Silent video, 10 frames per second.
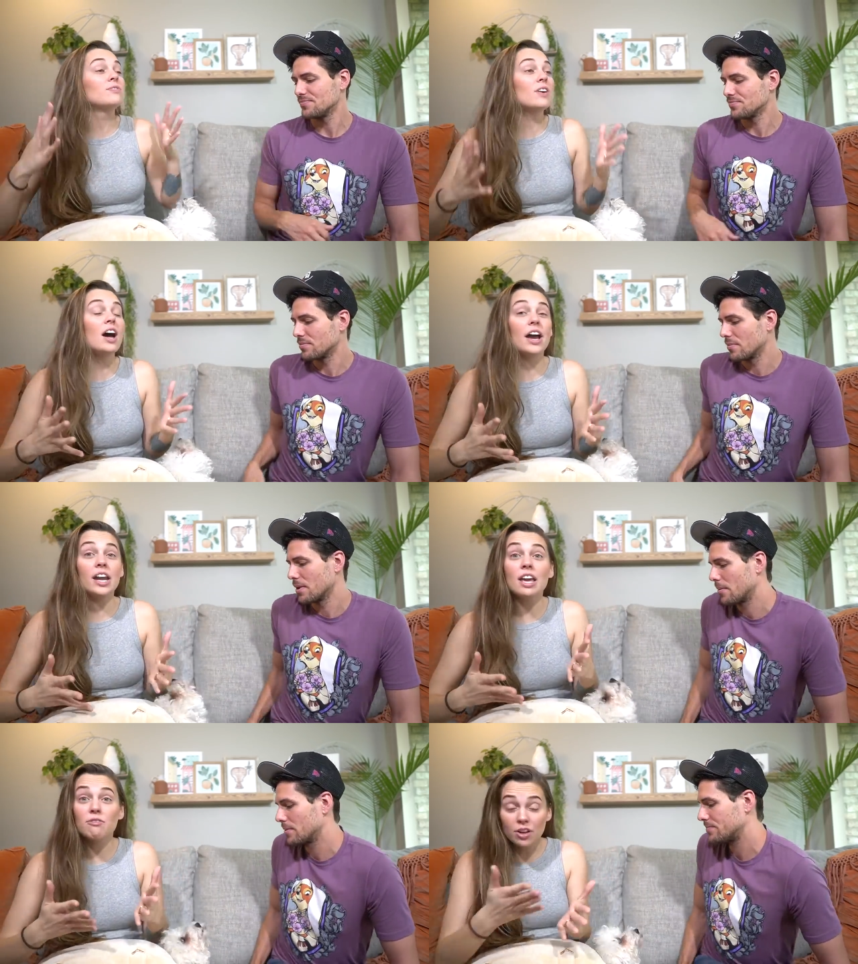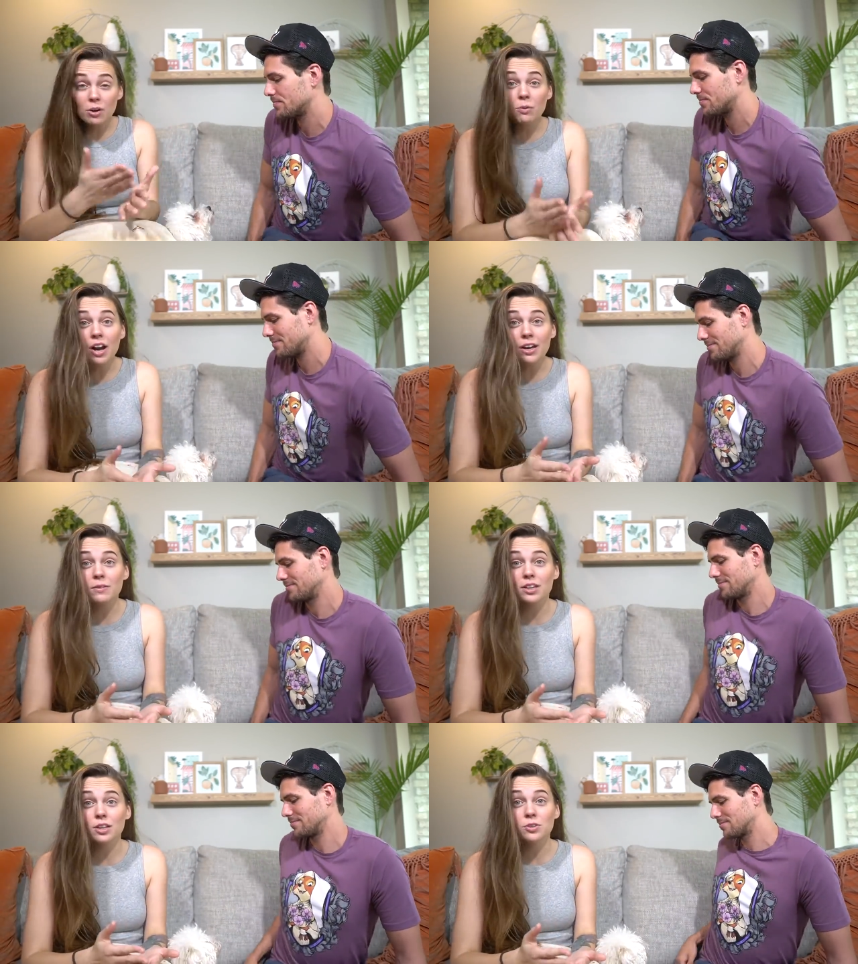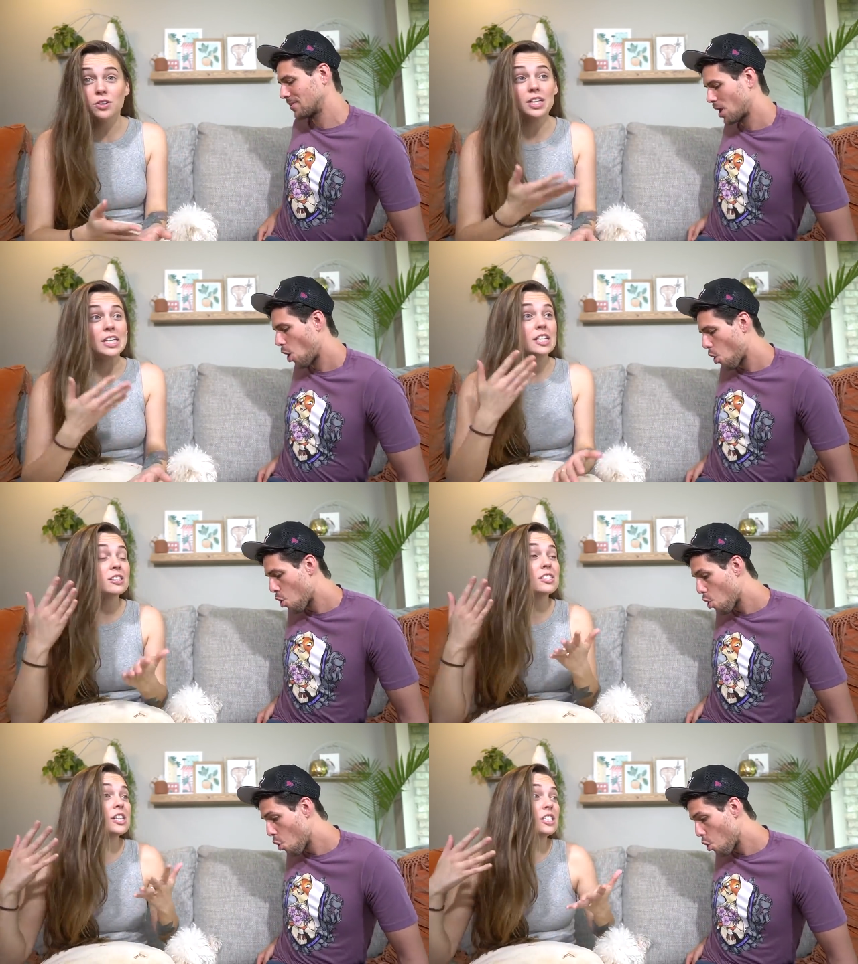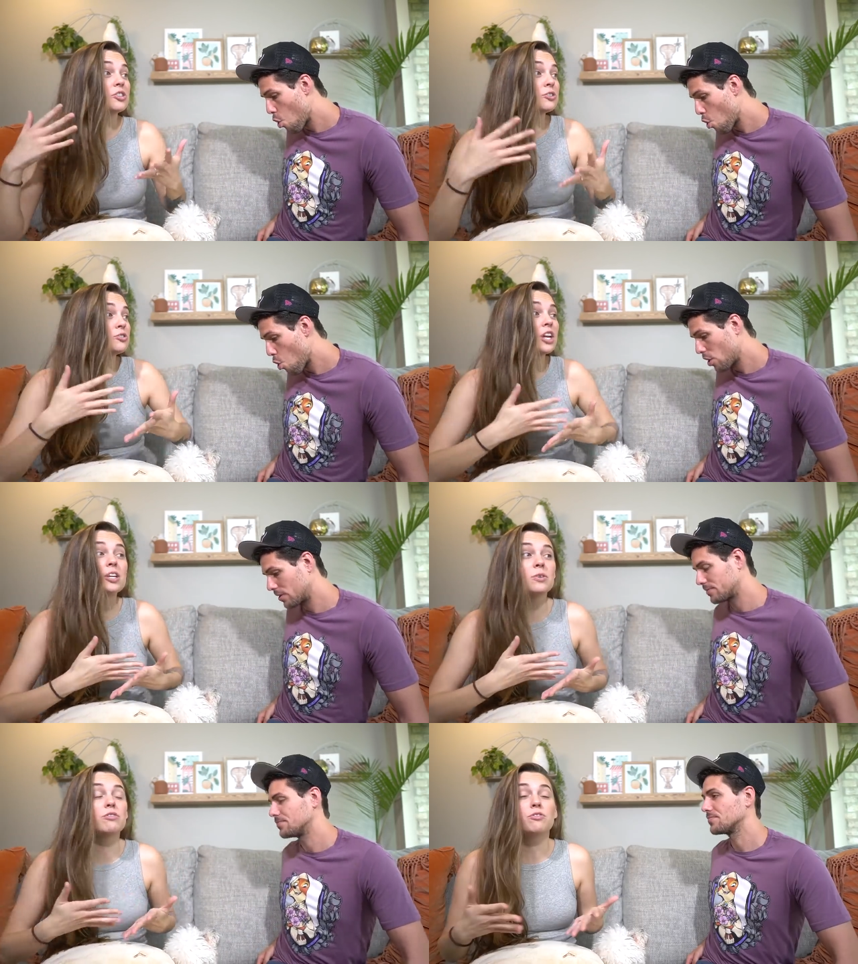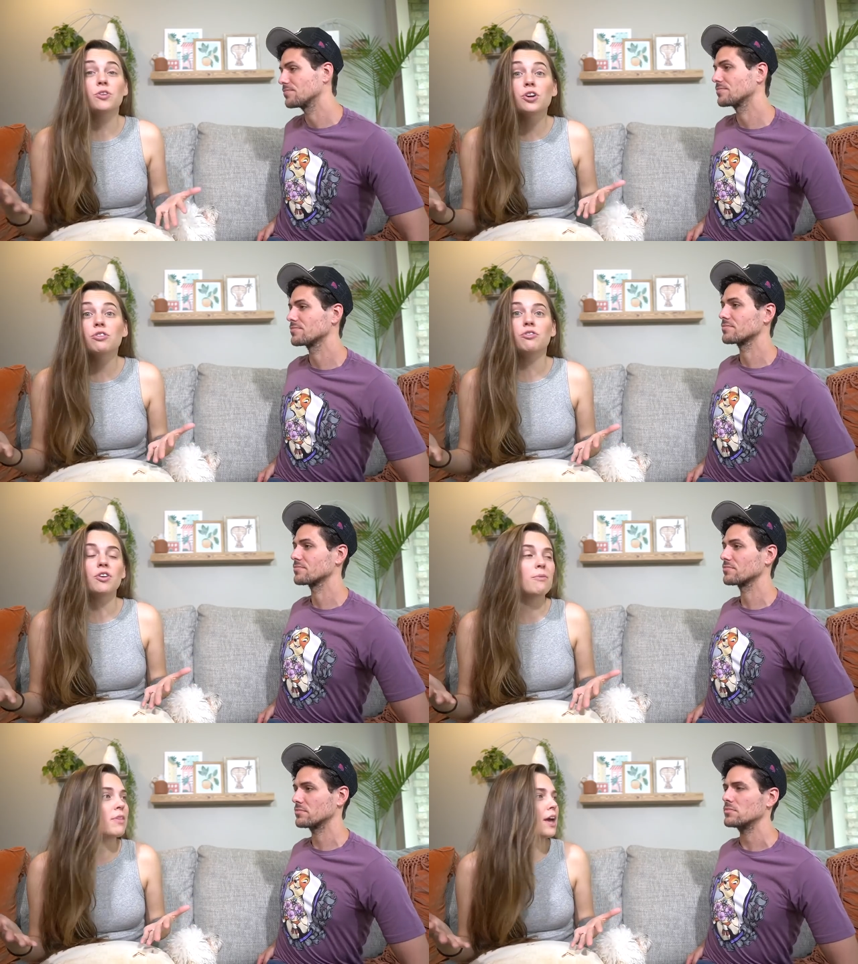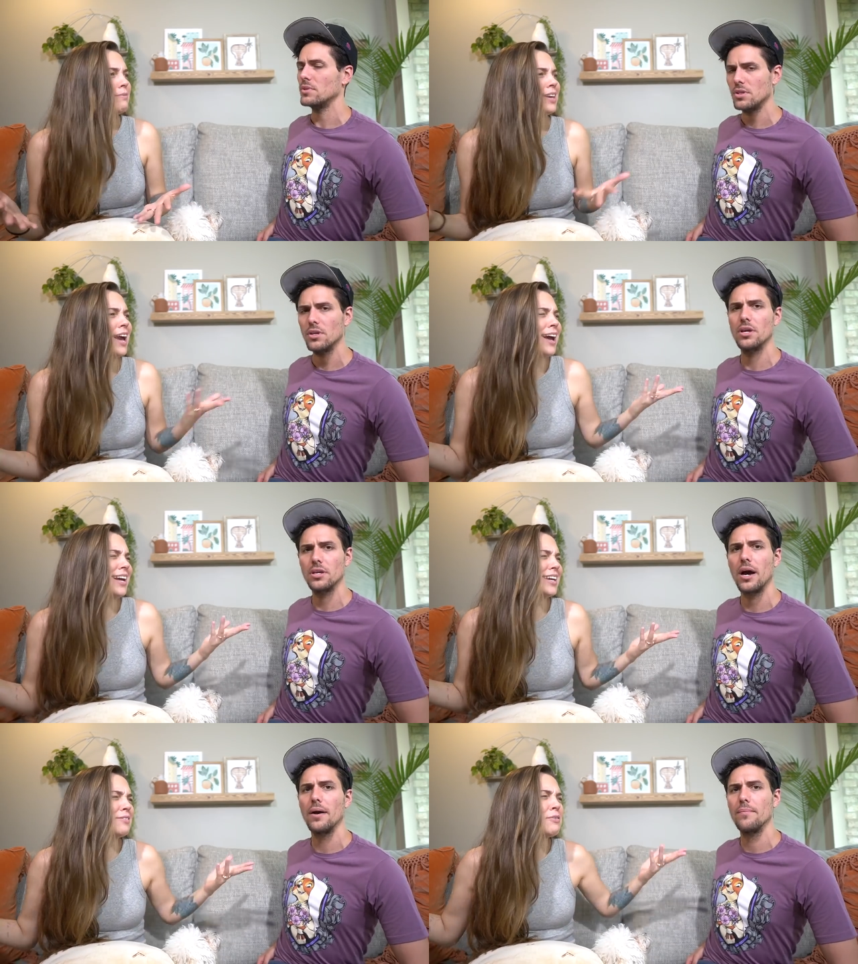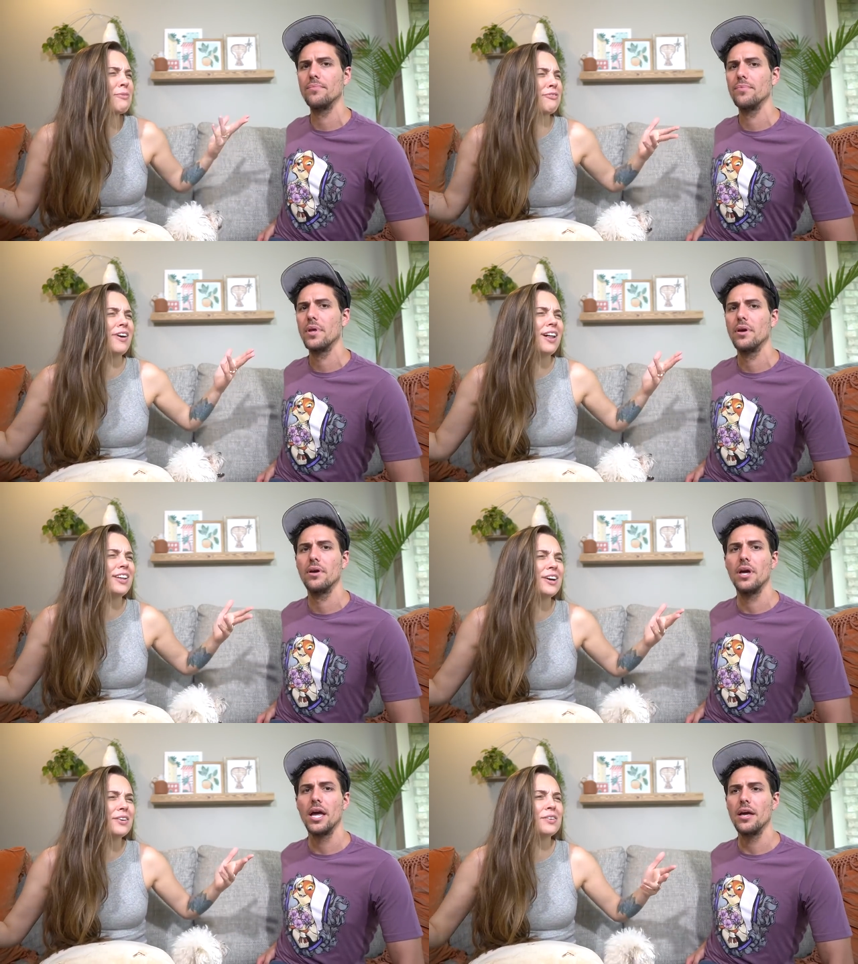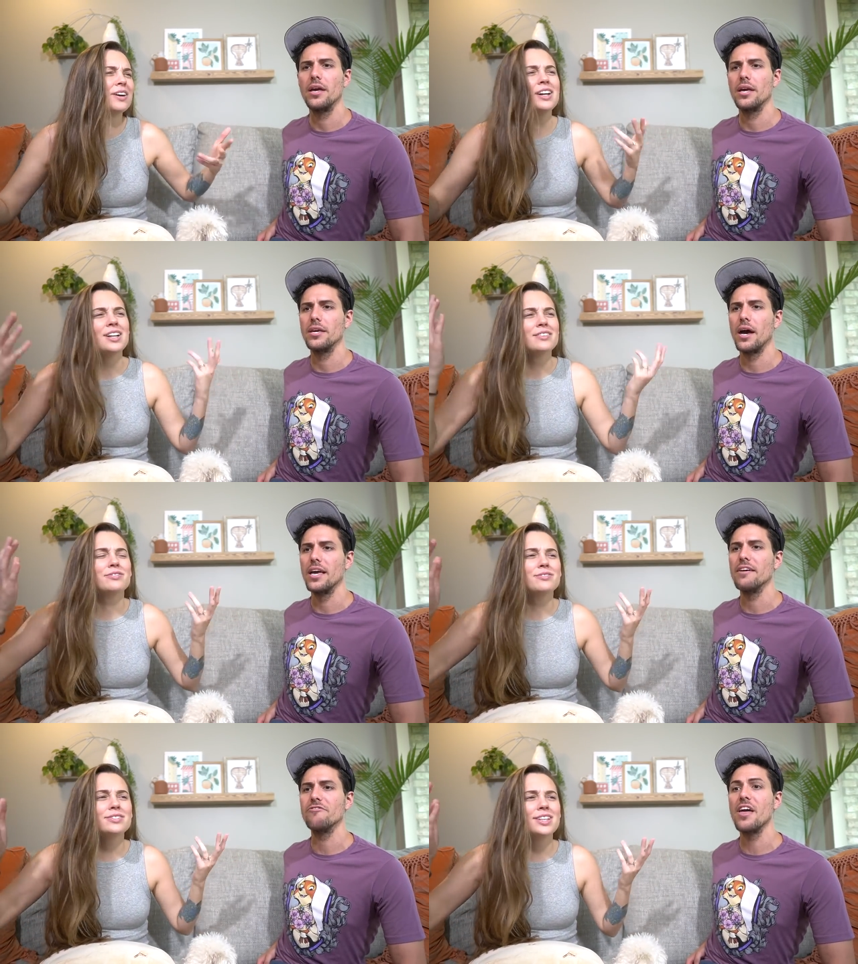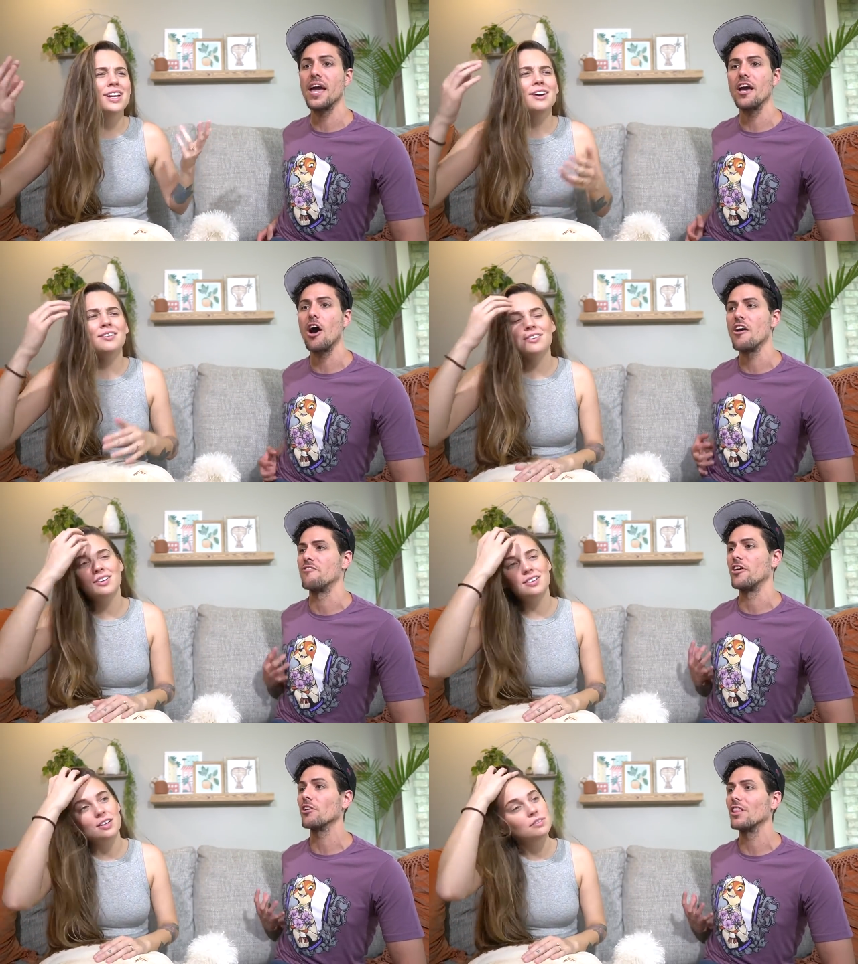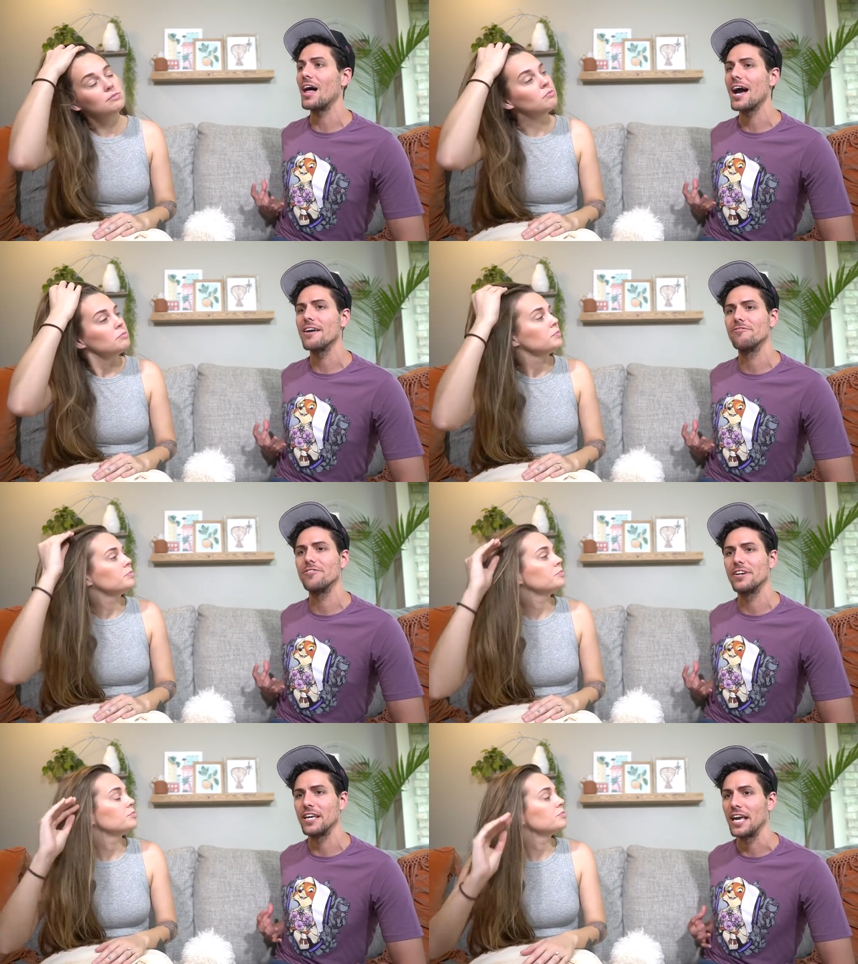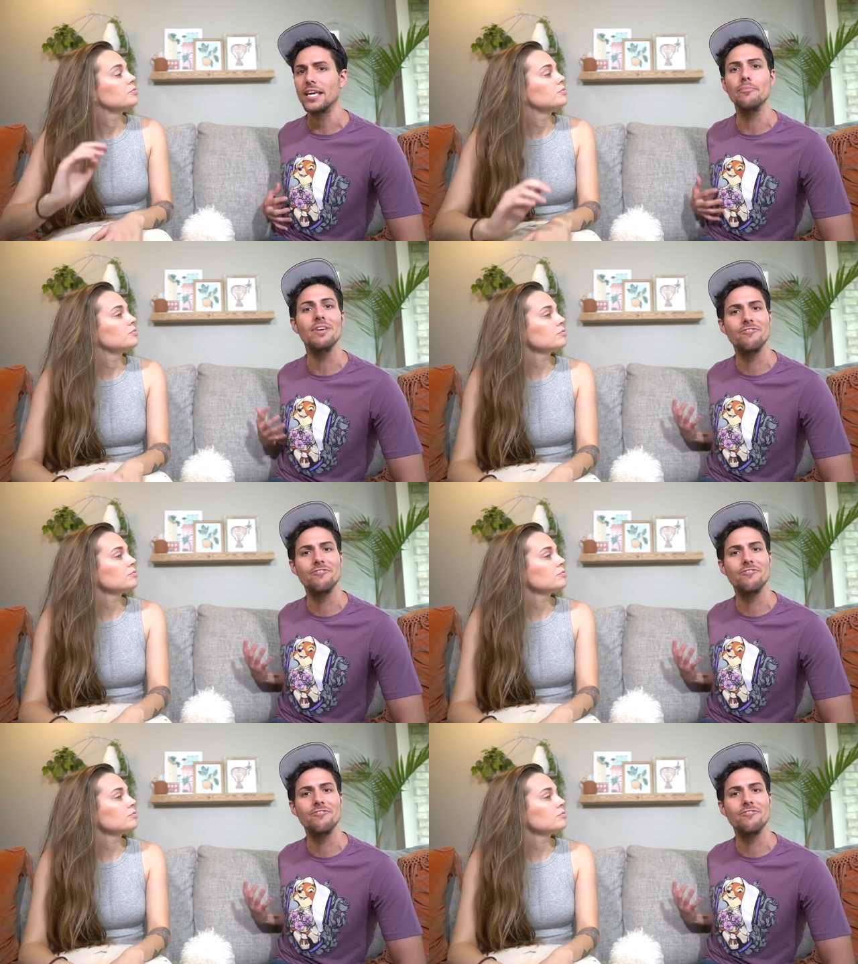Speaker 1: fine. If they're walking with the Lord and you're seeing true, genuine fruit from them, yeah, yeah. give them a follow.
Speaker 2: Yeah, if they know? if their life it can be